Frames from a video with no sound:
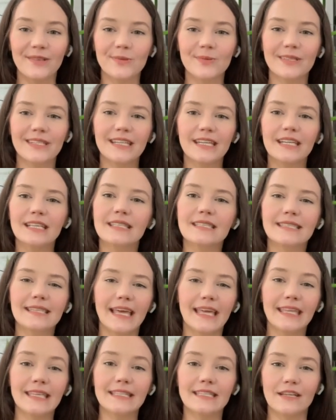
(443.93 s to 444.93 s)
We did it
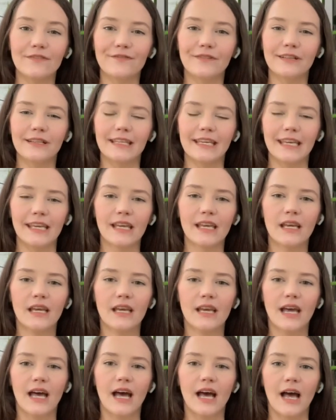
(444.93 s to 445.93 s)
slightly differently,
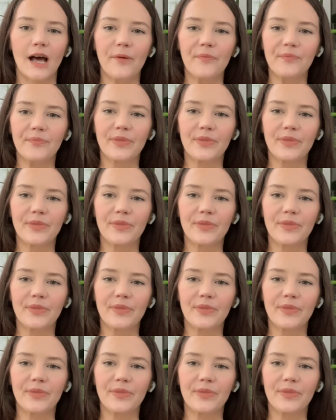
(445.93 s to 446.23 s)
um,